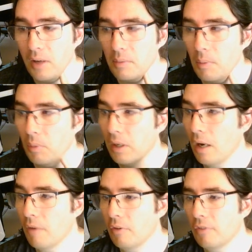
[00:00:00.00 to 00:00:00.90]
but we
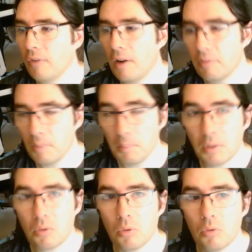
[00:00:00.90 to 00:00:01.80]
have a 5-member
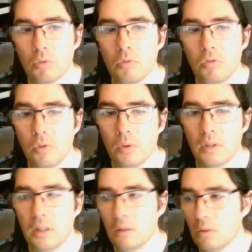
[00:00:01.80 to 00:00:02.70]
crew for
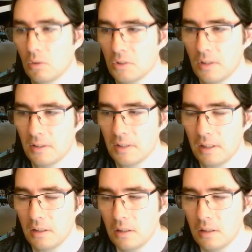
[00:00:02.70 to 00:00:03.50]
the Notinante